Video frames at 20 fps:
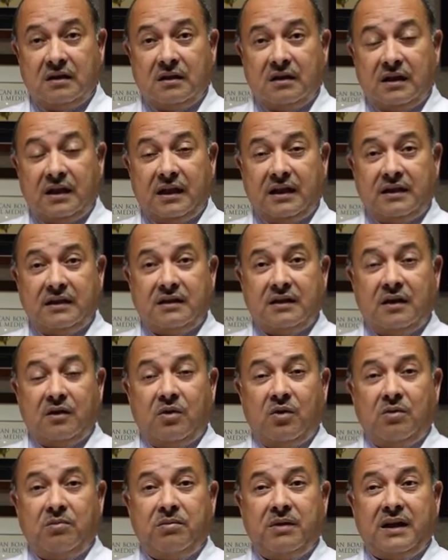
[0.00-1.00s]
And the
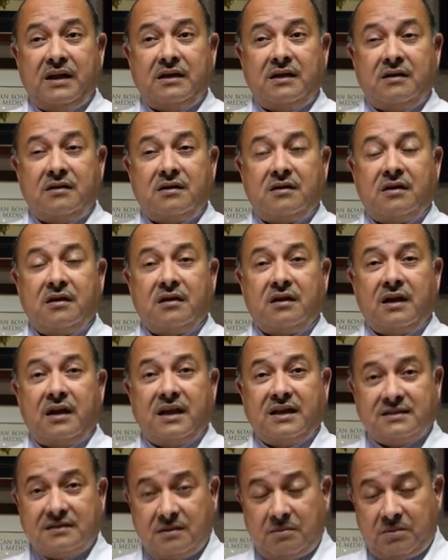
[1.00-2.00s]
gallbladder
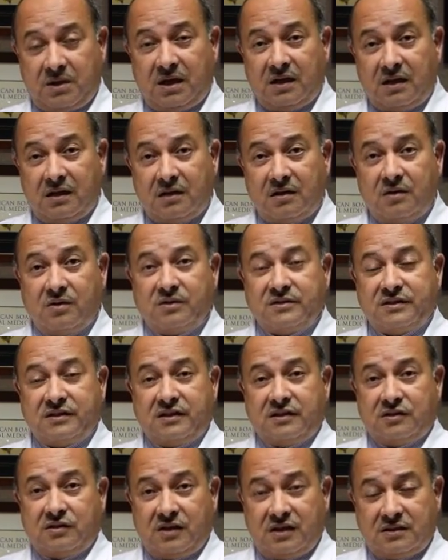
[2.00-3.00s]
has the bile,
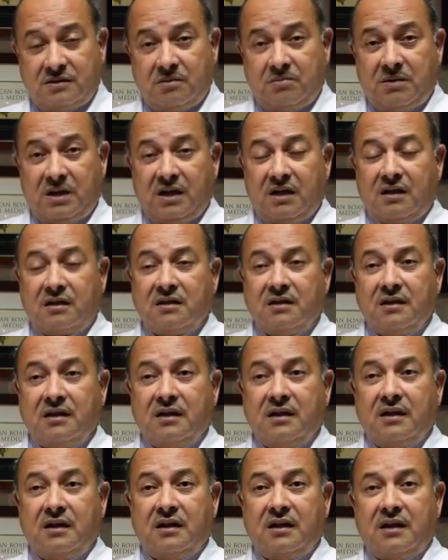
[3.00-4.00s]
concentrates the bile.
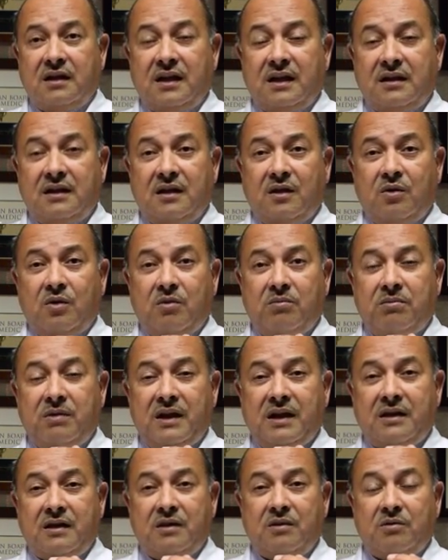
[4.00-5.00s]
And the
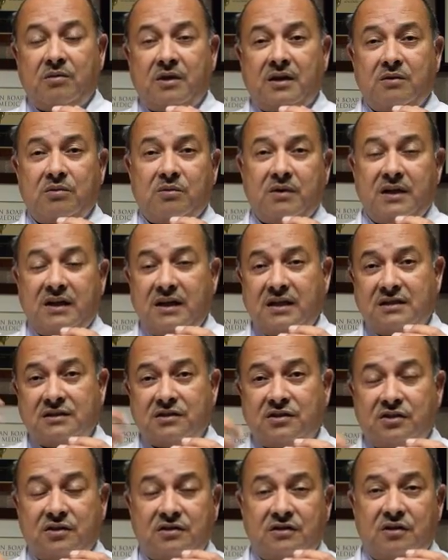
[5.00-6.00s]
gallbladder, when we eat
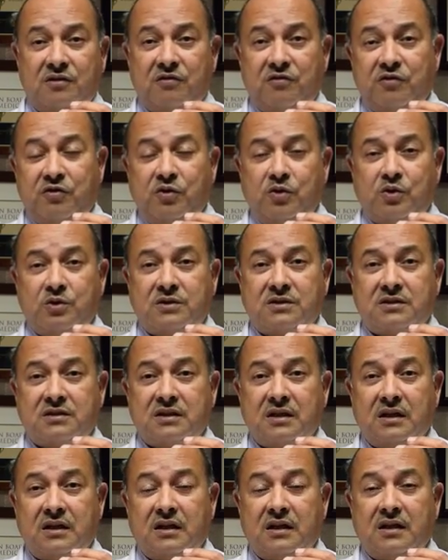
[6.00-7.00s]
certain foods,
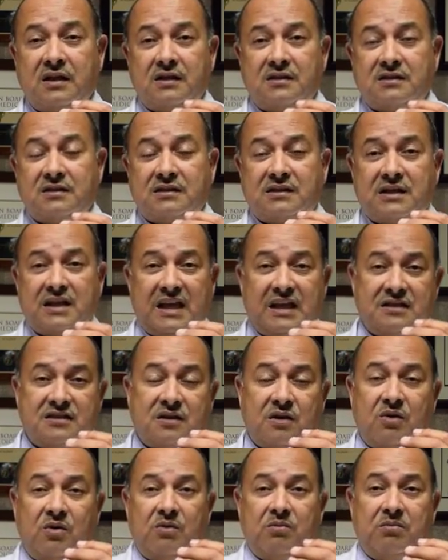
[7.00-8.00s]
it tells
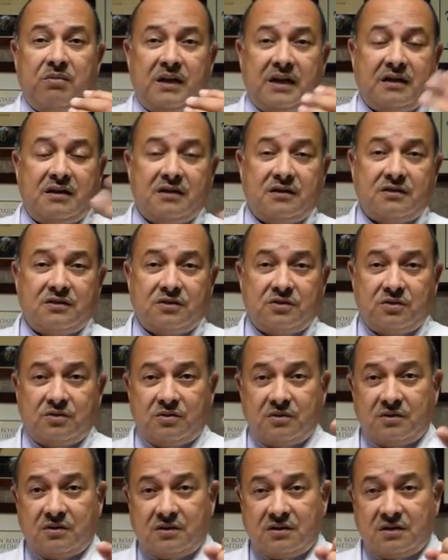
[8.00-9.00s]
the gallbladder to
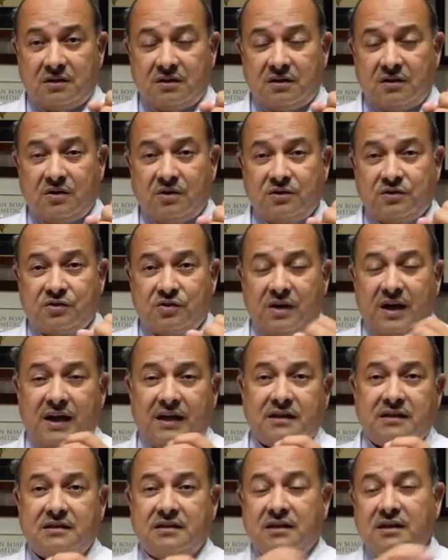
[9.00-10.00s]

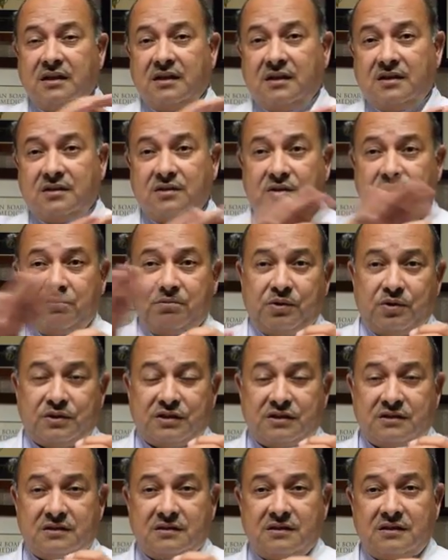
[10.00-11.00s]
contract, to
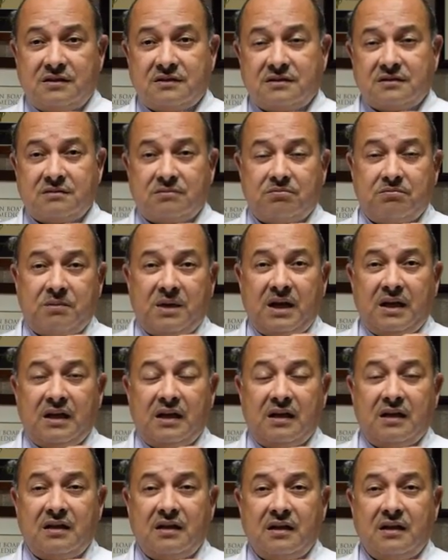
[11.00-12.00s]
push this
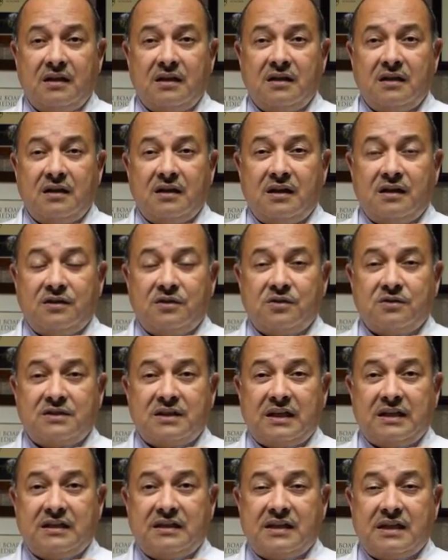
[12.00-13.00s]
bile into the
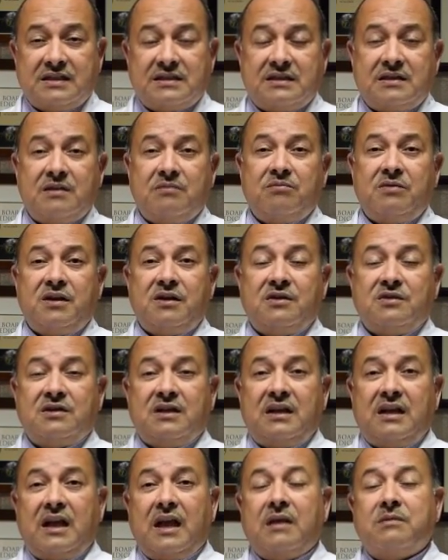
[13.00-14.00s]
intestine because
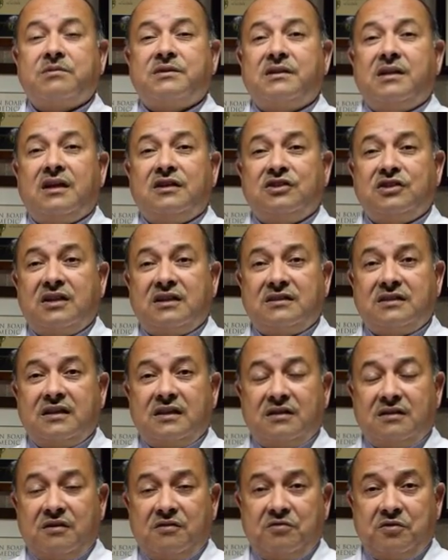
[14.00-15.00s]
it helps
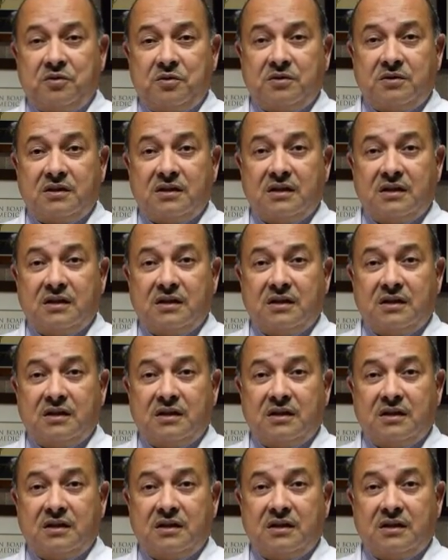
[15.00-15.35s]
digesting the food.